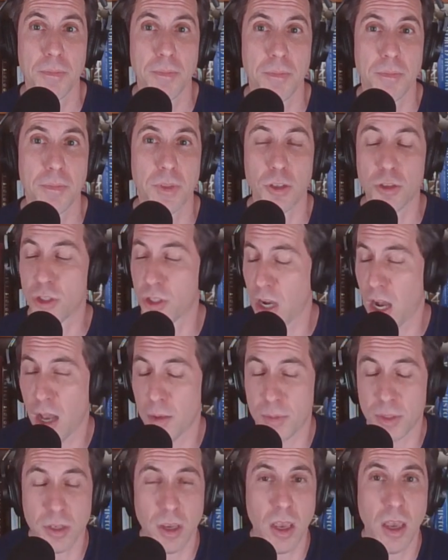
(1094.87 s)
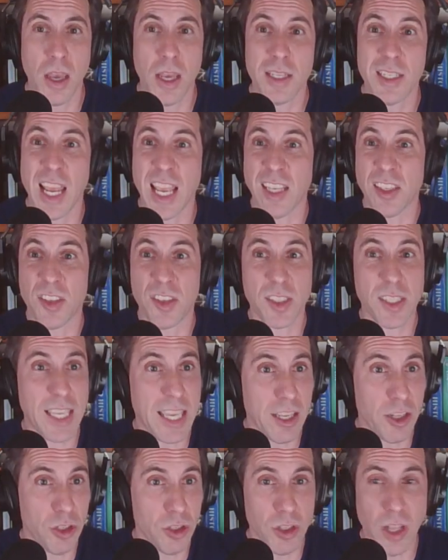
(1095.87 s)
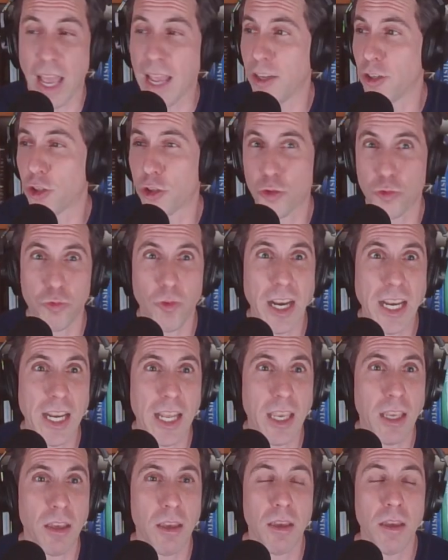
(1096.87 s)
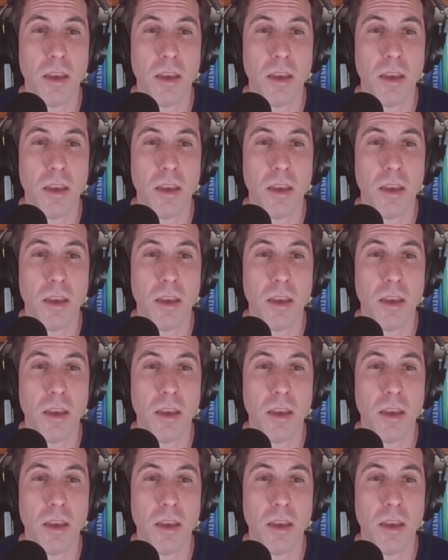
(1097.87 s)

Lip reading: Their jobs take skill and training